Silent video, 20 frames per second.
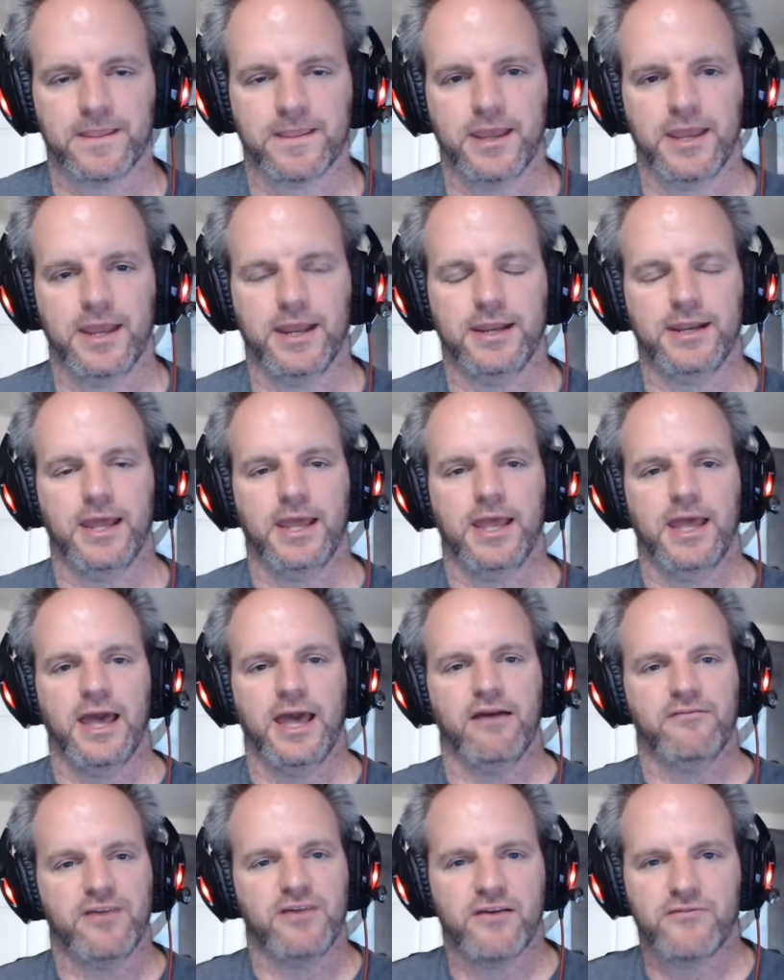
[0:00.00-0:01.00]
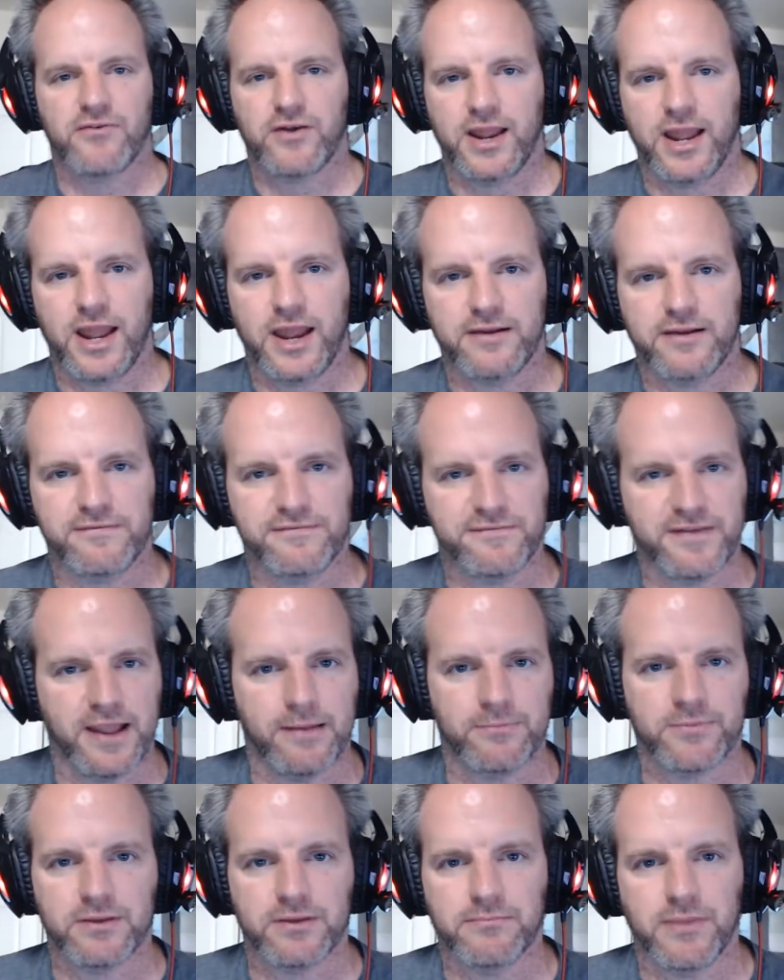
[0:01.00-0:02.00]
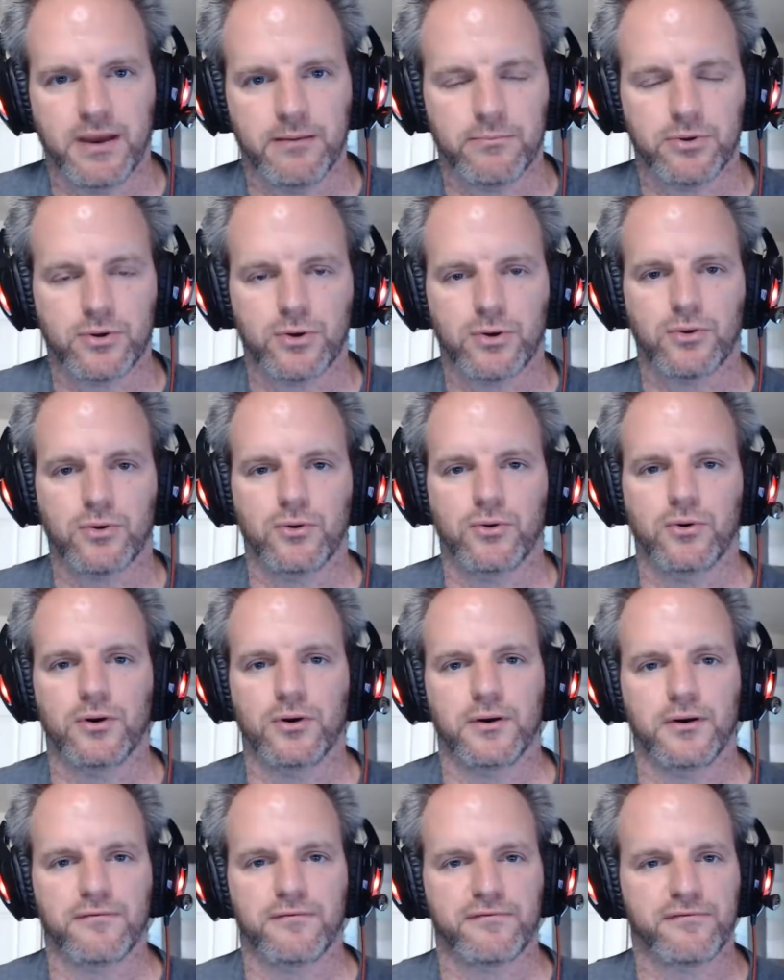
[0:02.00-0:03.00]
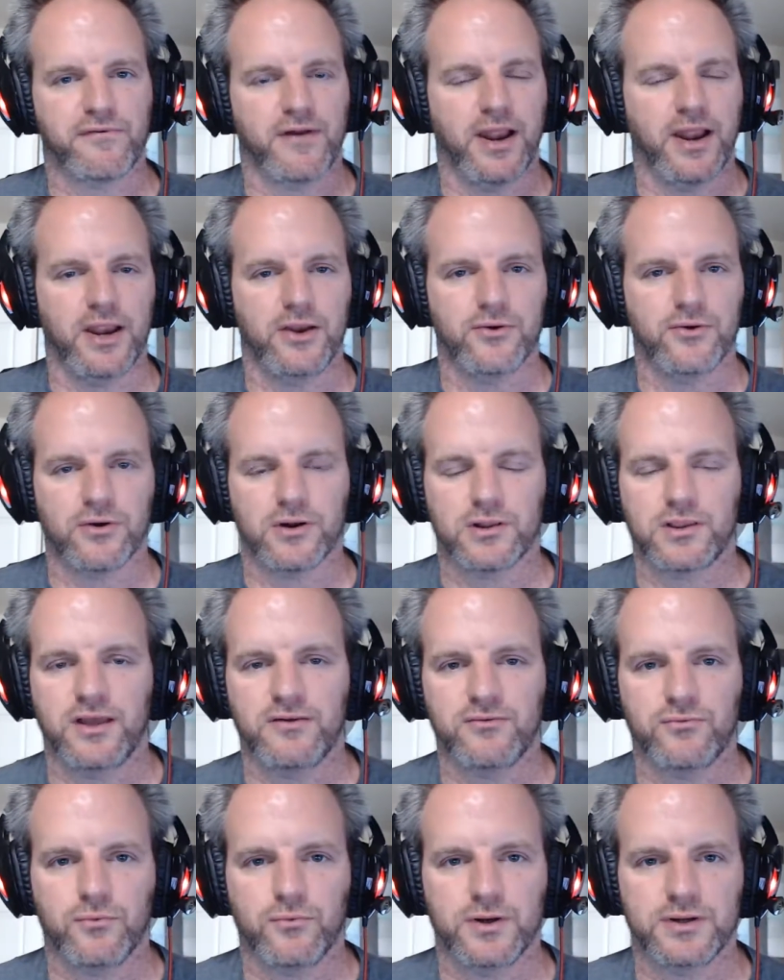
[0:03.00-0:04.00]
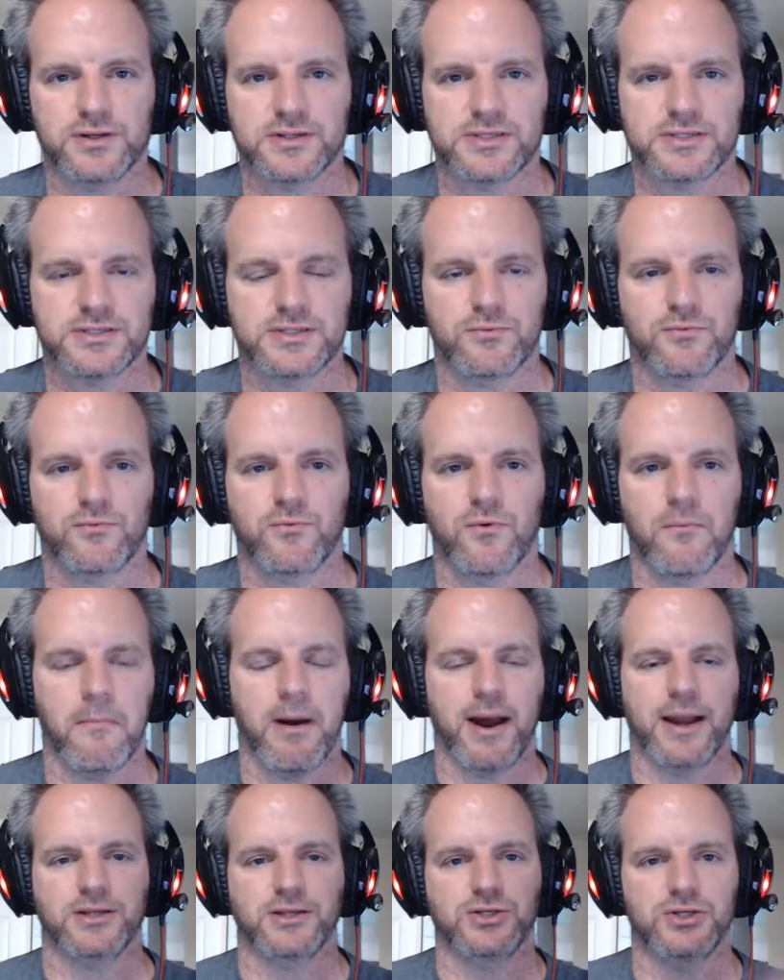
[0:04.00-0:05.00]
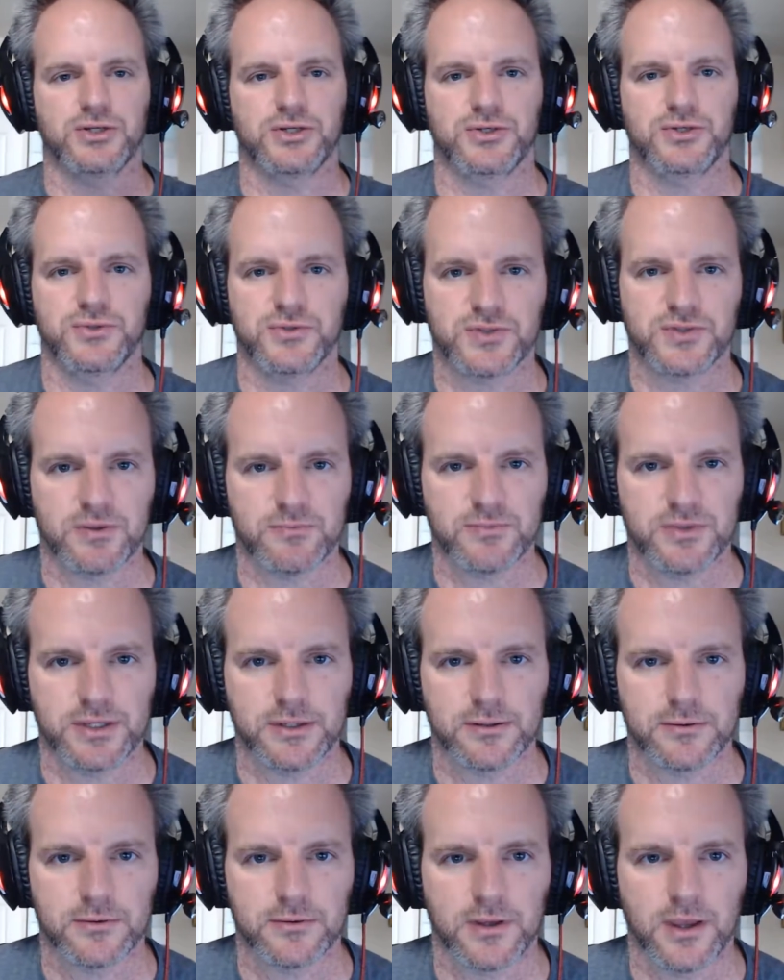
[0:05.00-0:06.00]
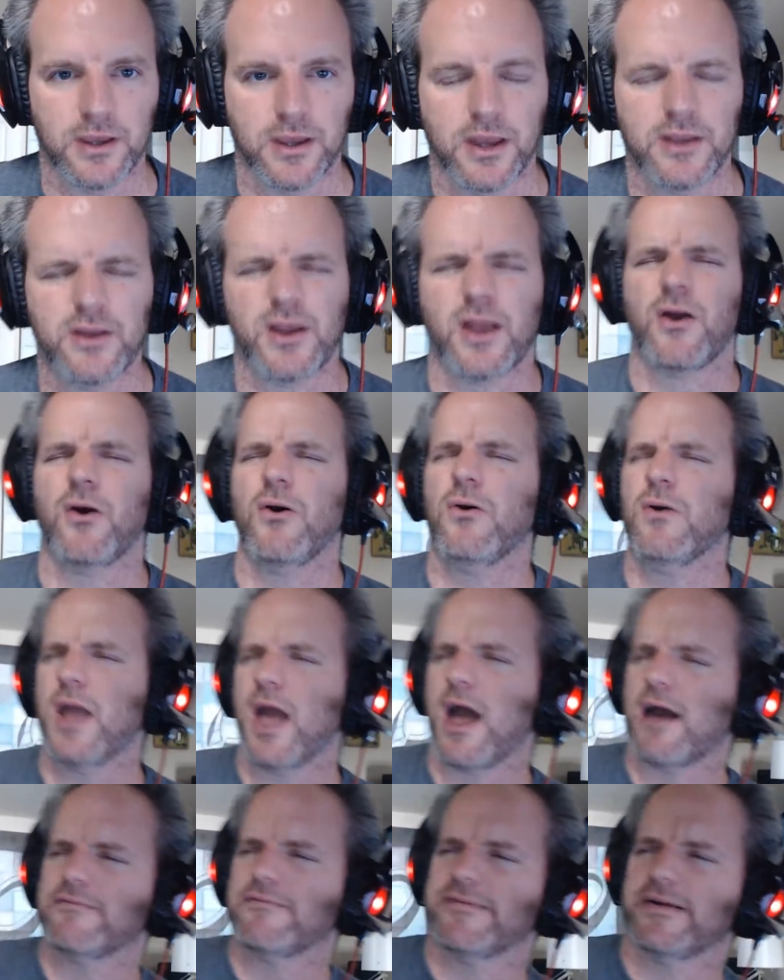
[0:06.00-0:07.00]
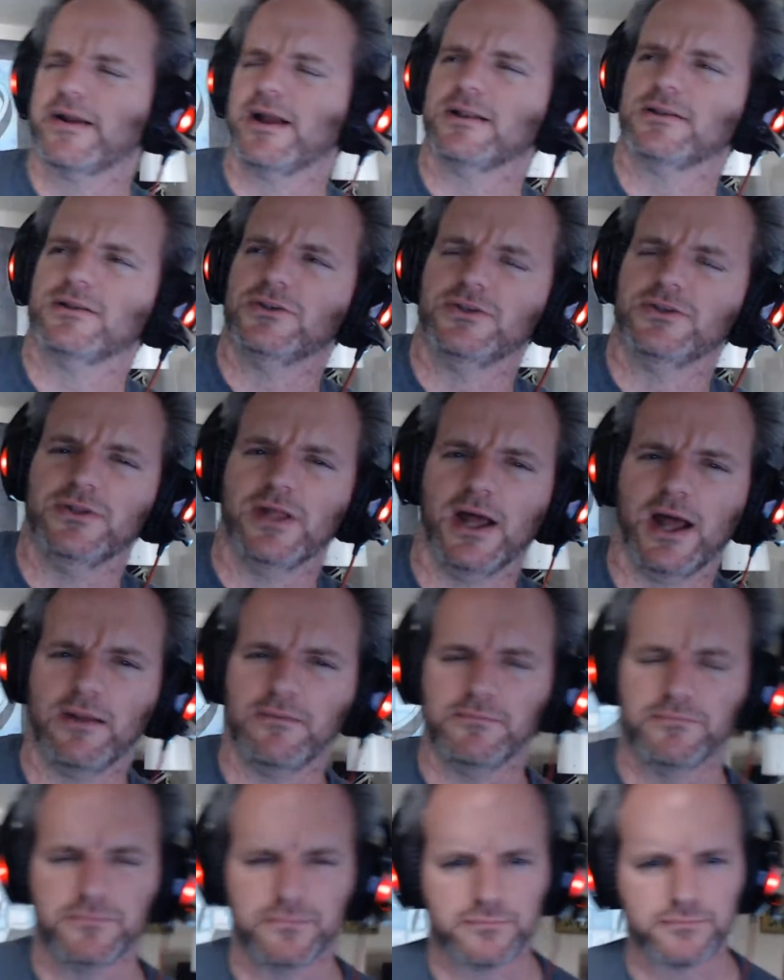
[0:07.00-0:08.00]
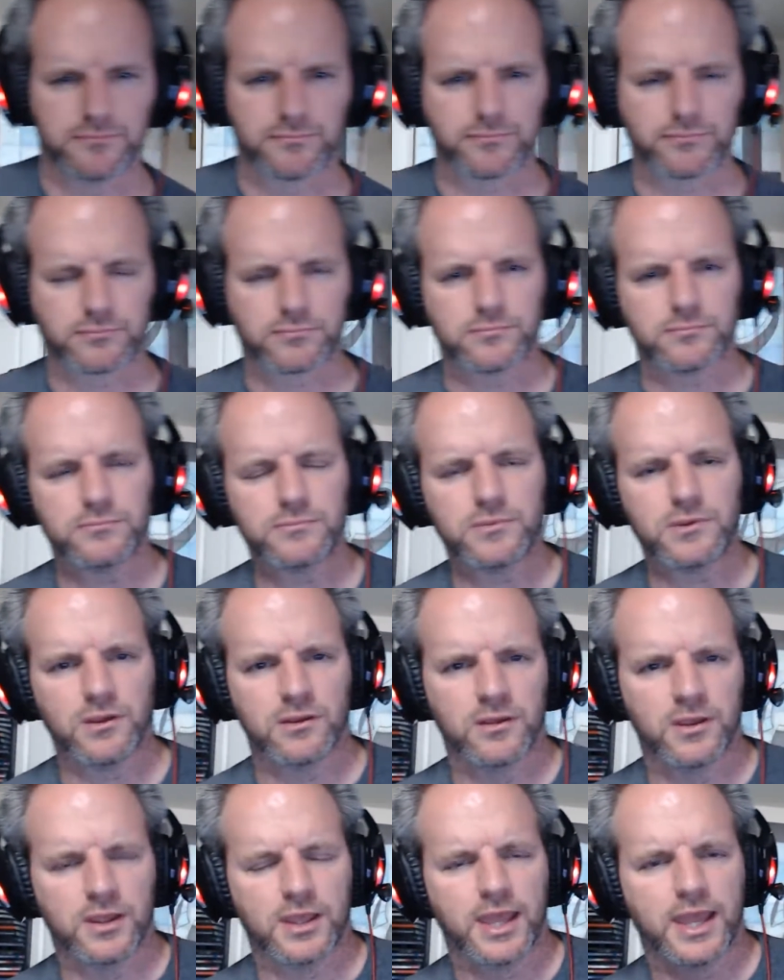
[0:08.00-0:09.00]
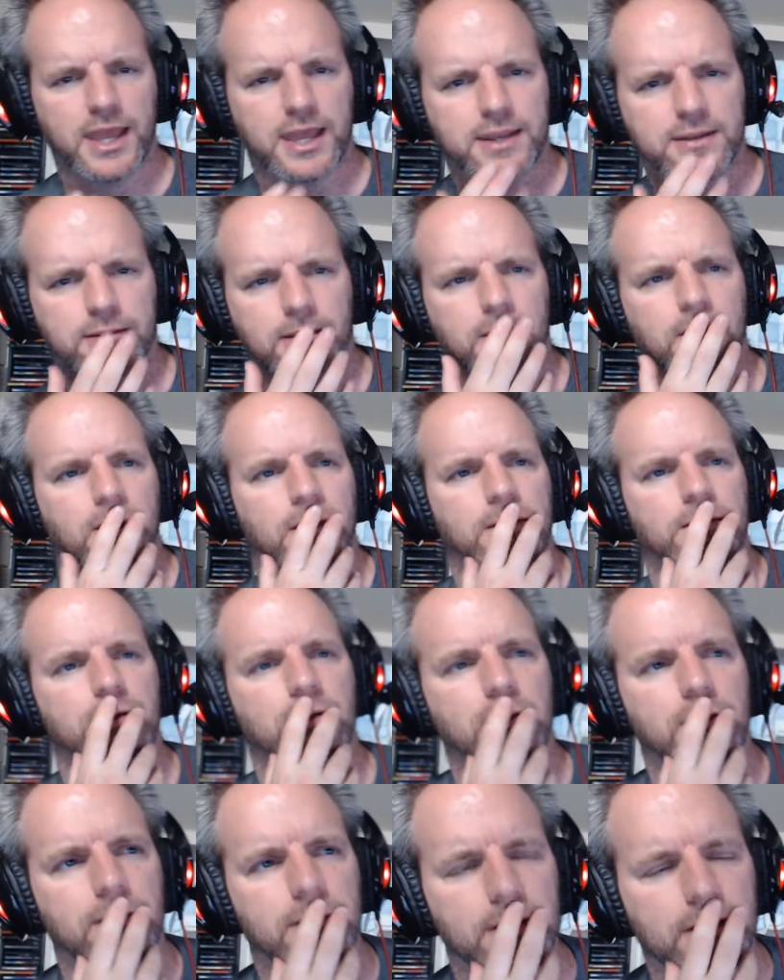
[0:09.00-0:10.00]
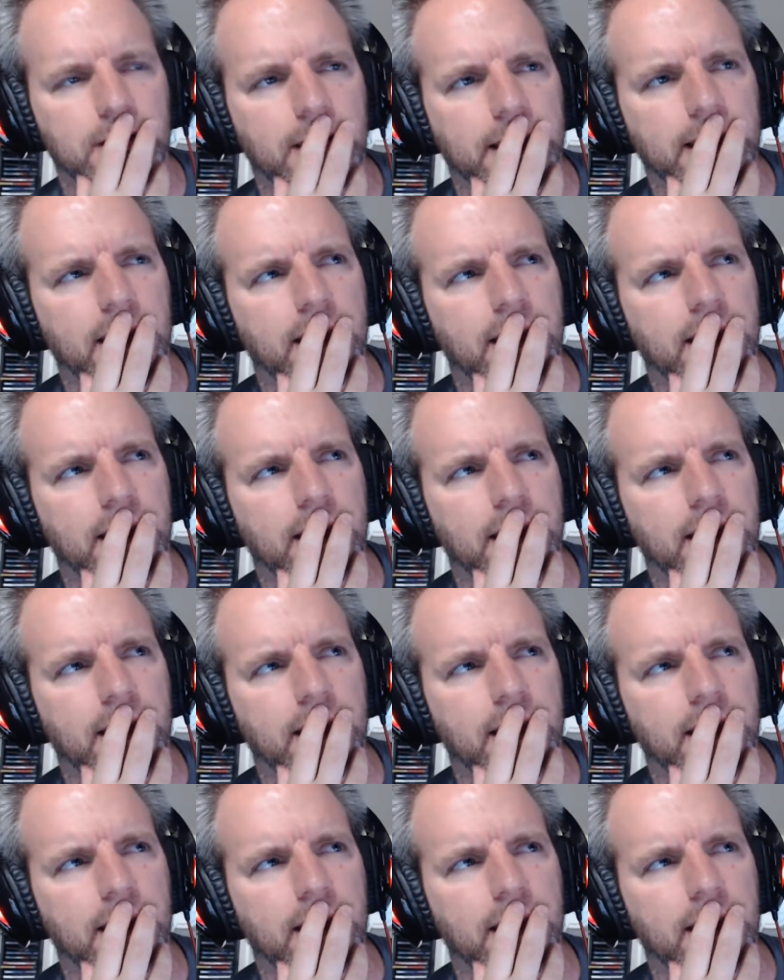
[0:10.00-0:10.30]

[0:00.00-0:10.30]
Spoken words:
And have you ever had a family member or a friend or a loved one remind you to do something? And you're like, oh yeah, I forgot to do that. And you're like,